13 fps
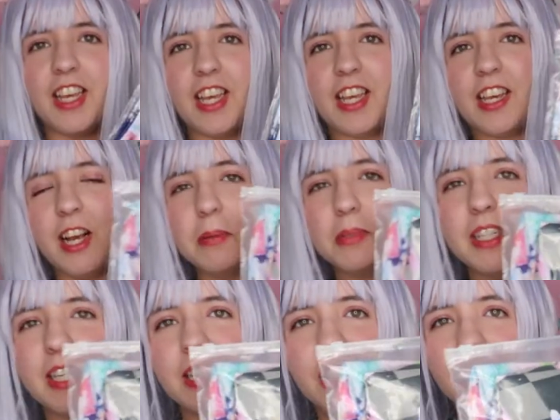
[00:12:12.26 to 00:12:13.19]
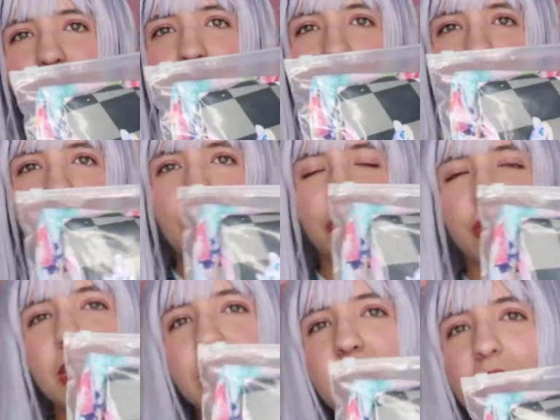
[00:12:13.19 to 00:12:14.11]
It comes in this
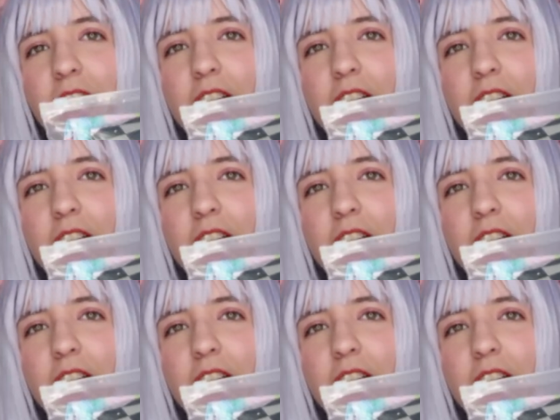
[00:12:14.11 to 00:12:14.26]
packaging,